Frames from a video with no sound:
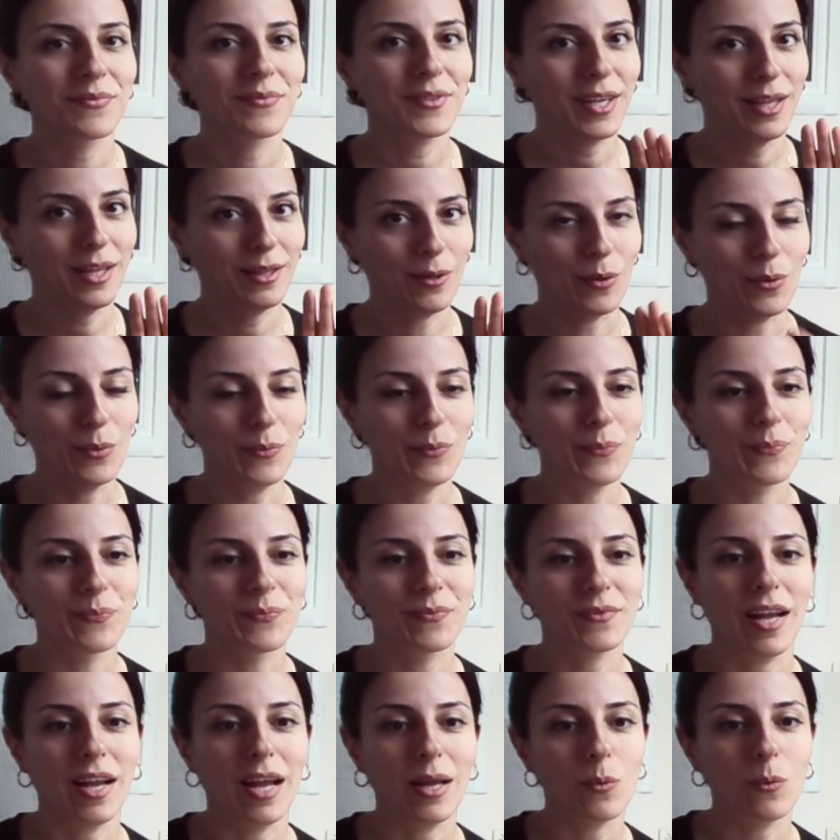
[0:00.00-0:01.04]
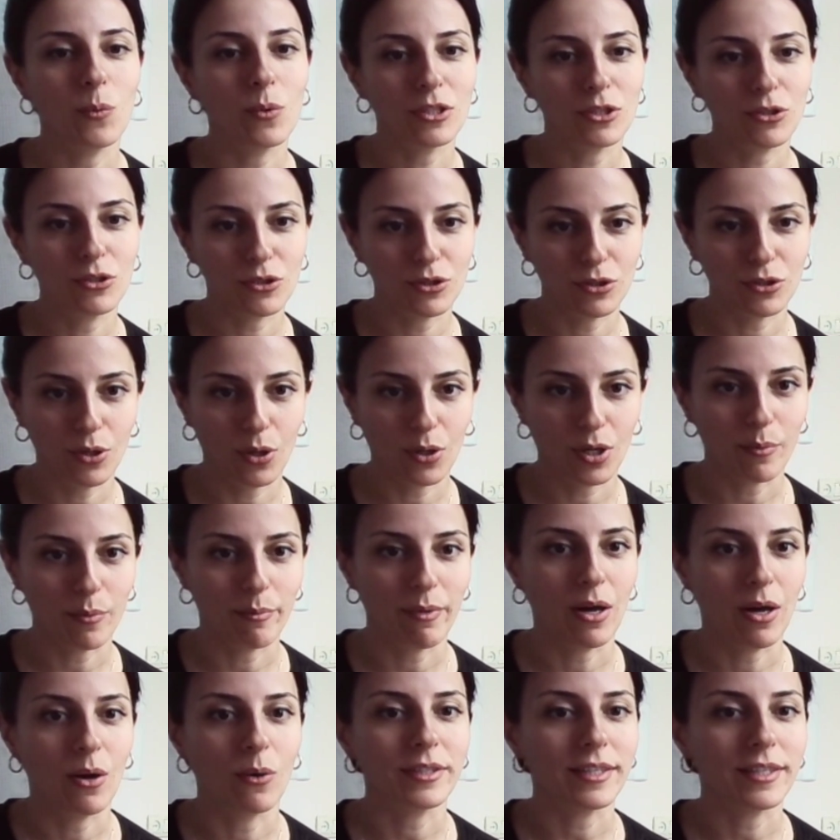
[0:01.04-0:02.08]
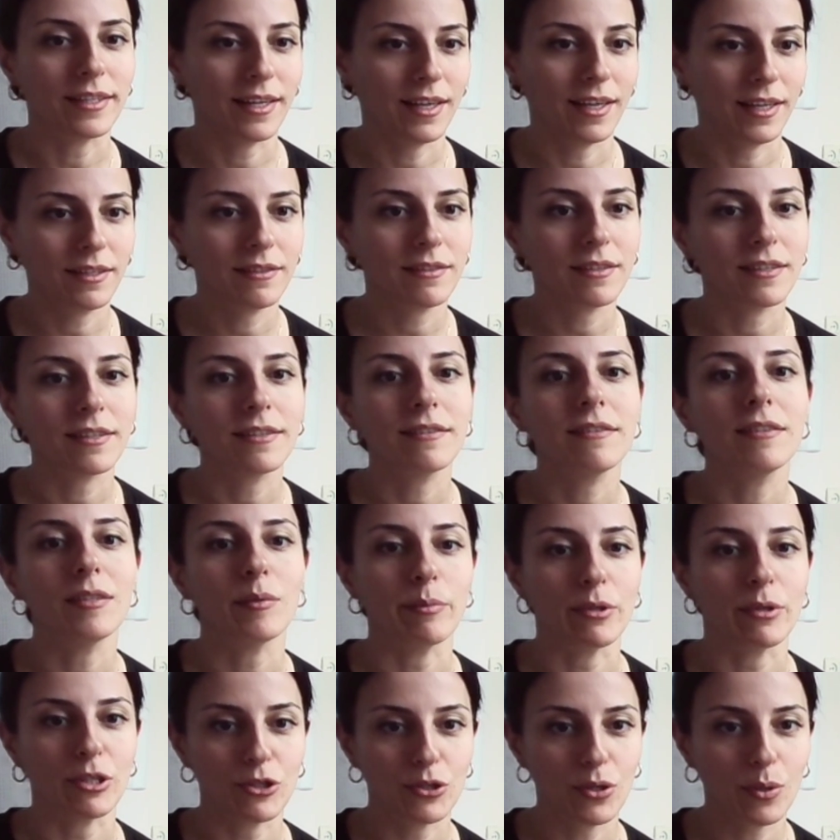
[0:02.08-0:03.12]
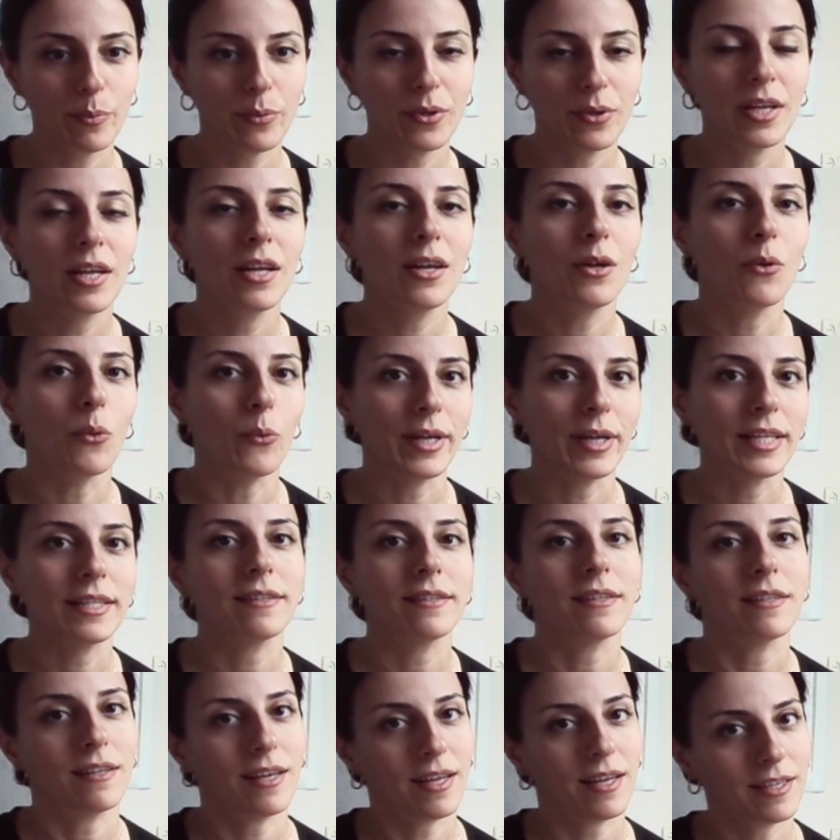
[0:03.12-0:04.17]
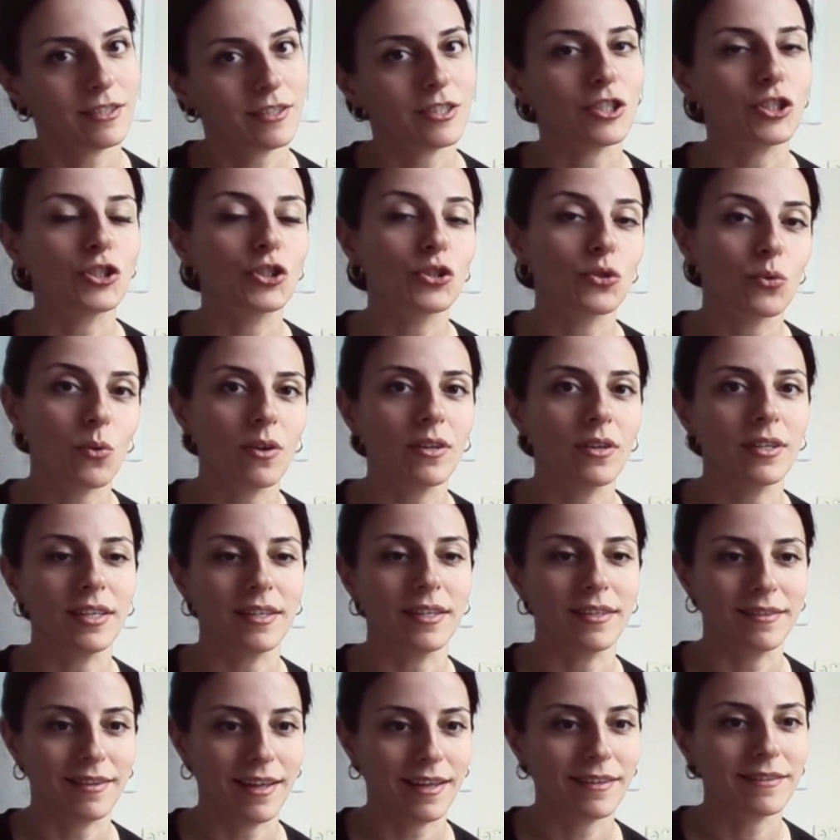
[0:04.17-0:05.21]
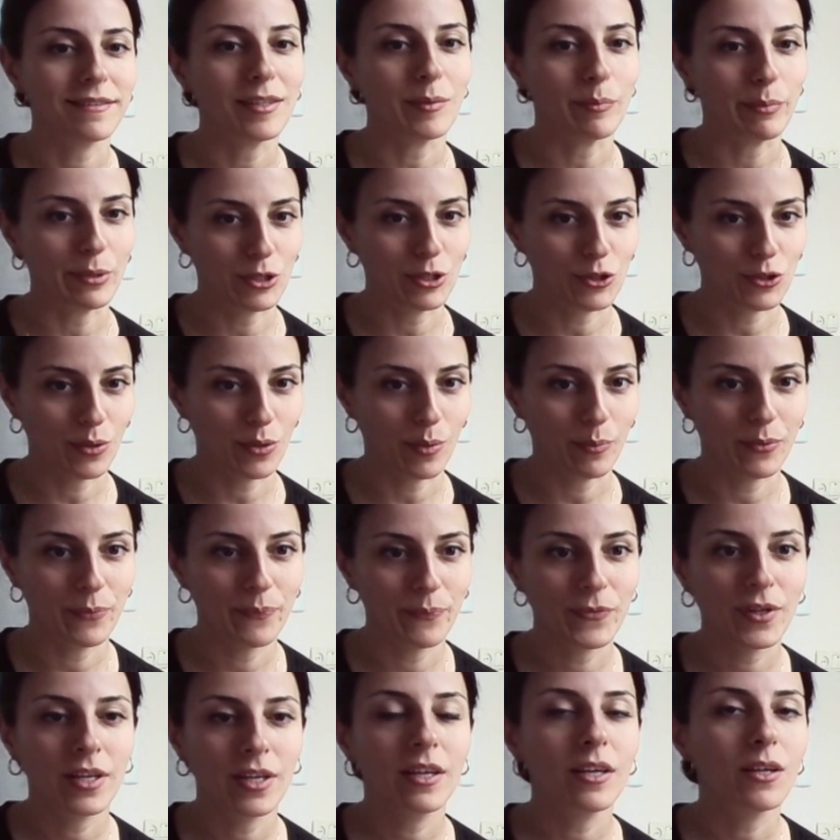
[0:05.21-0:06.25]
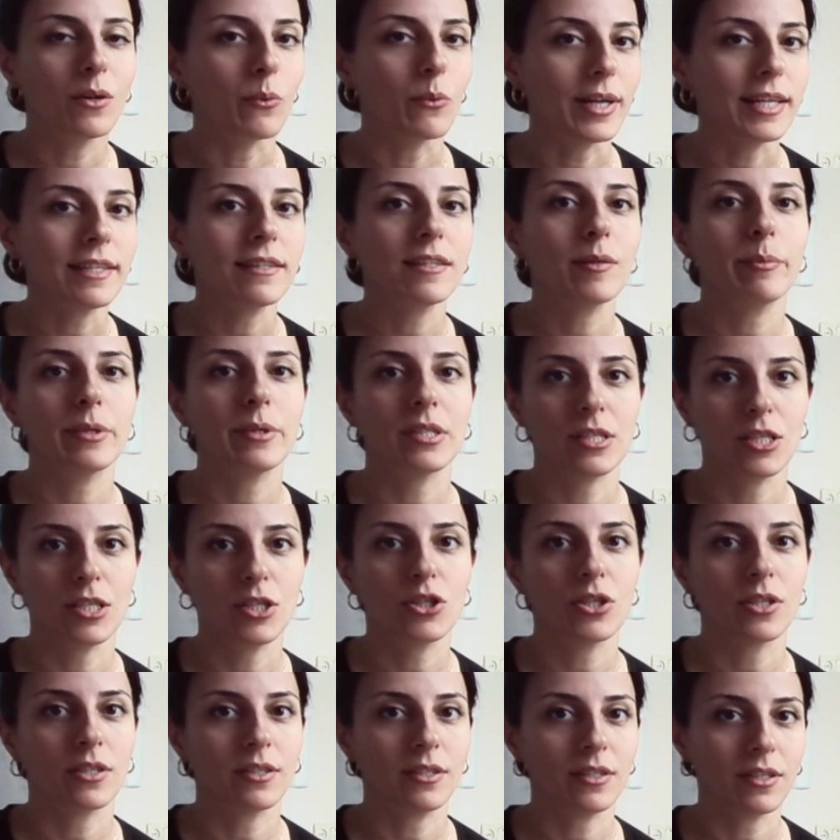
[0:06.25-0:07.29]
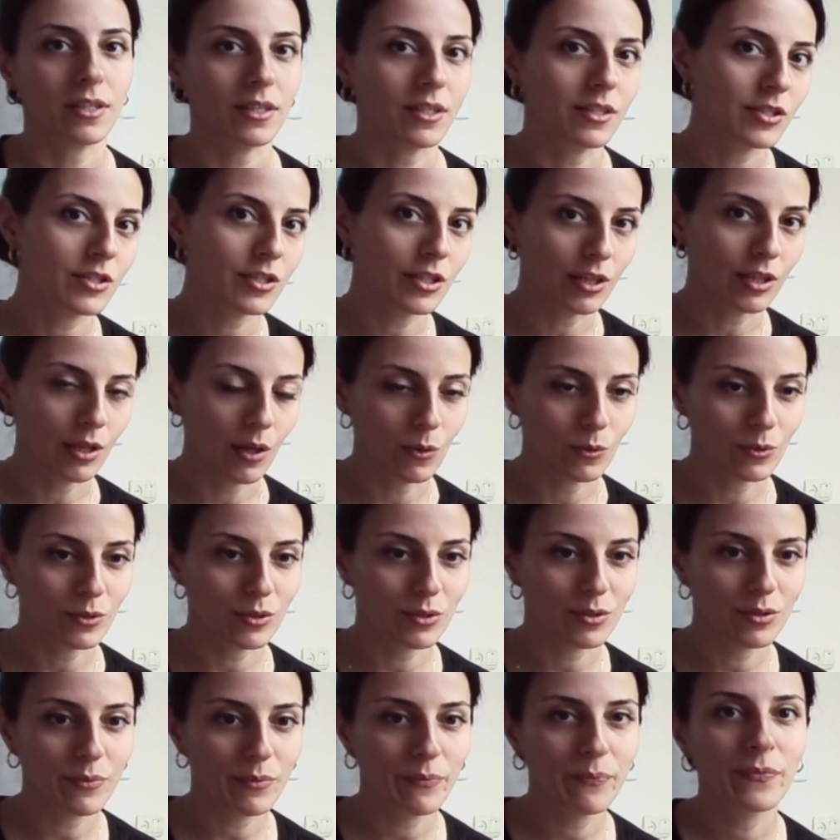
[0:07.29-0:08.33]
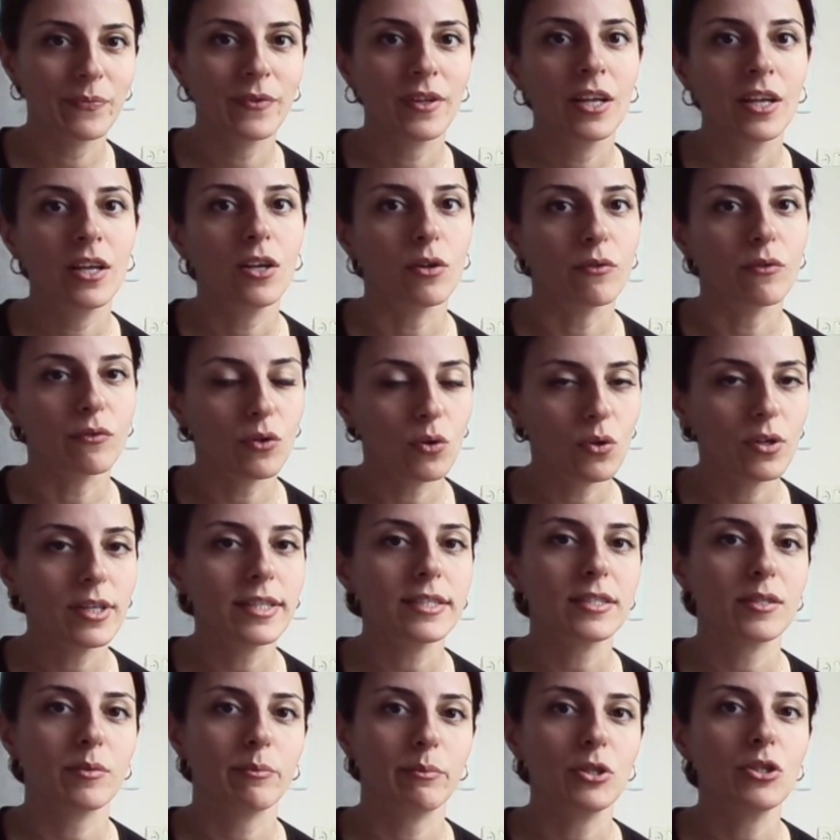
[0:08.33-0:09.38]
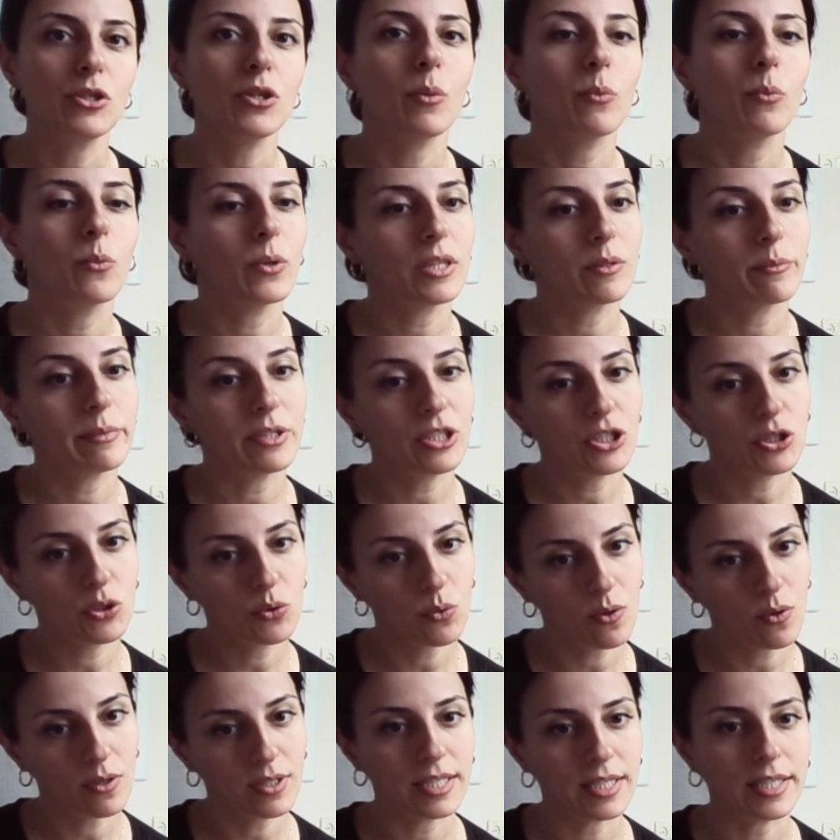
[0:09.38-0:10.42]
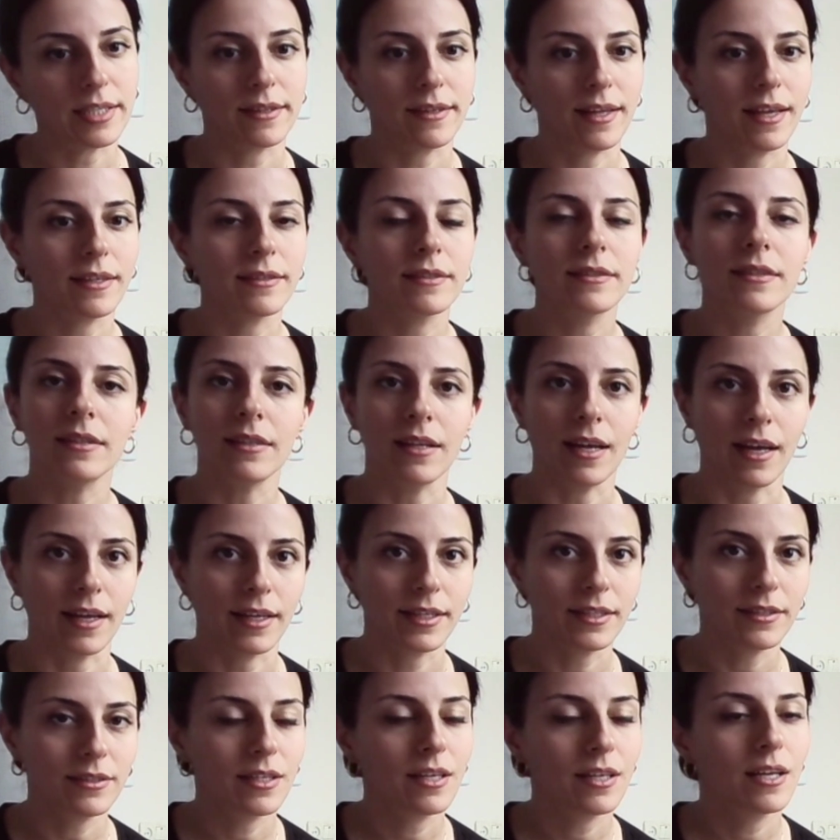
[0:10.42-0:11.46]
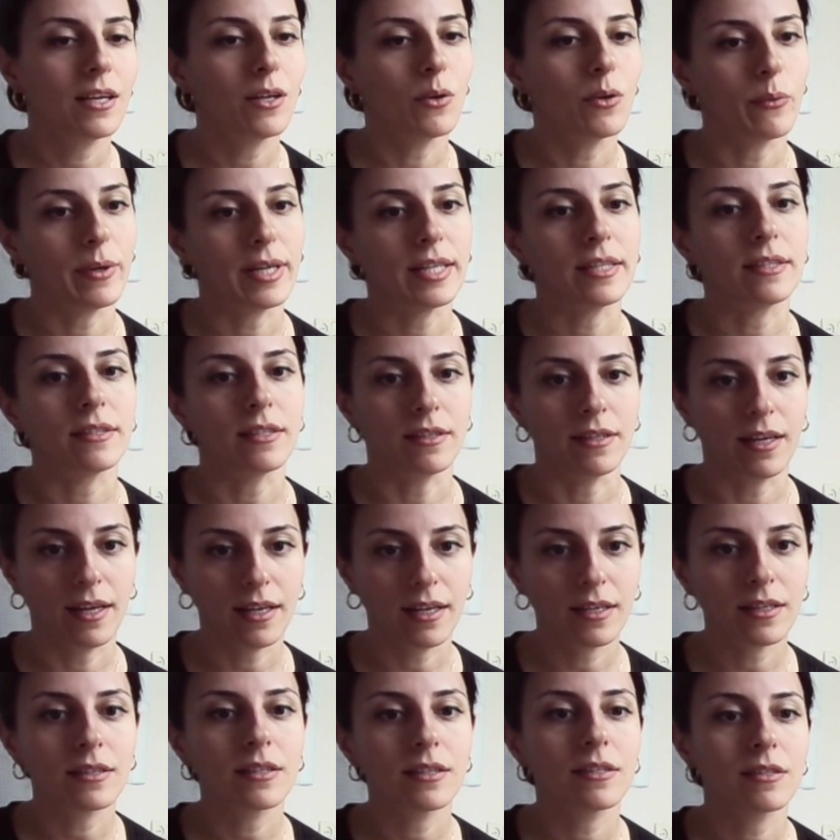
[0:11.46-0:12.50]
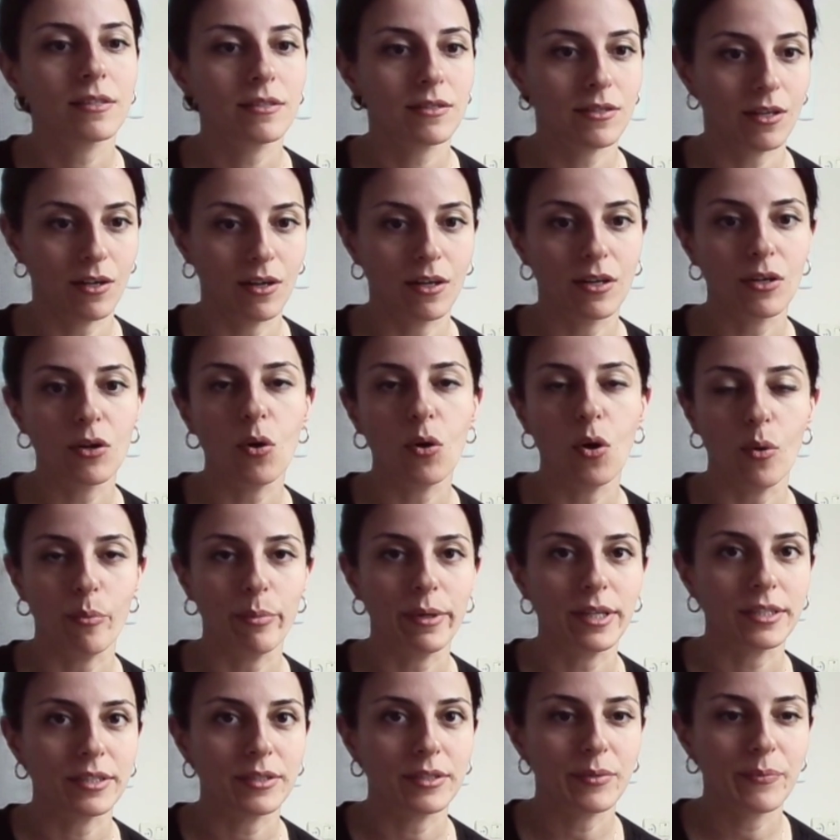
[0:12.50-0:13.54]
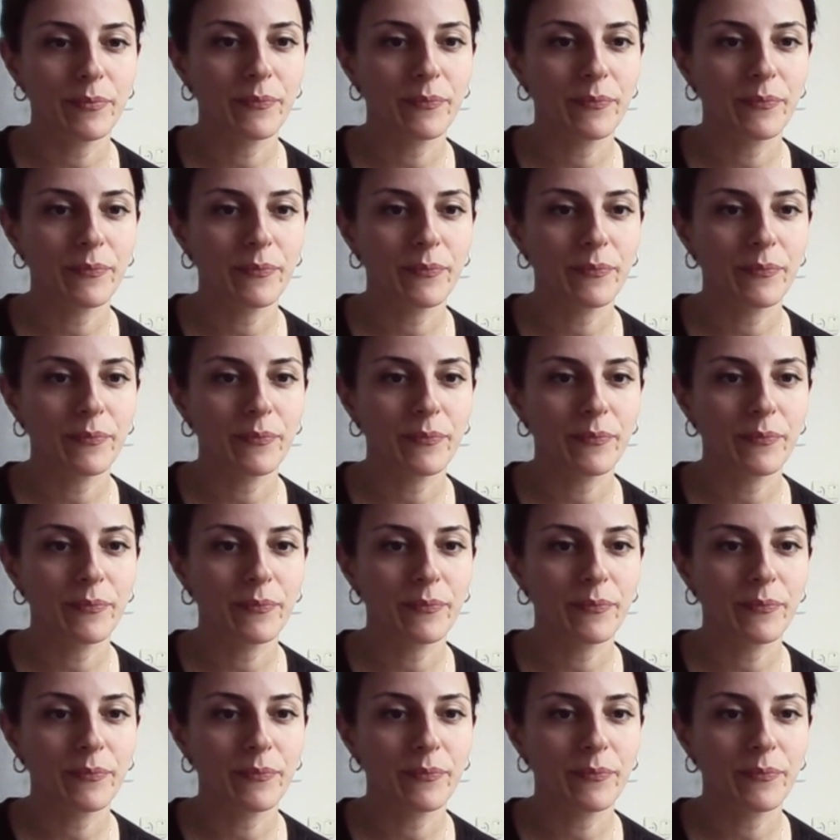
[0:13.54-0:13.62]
Hello, I want to talk about the knight and the bishop when the knight is stronger than the bishop, when the position is closed. Of course, bishop will be stronger than the knight when the diagonals are opened.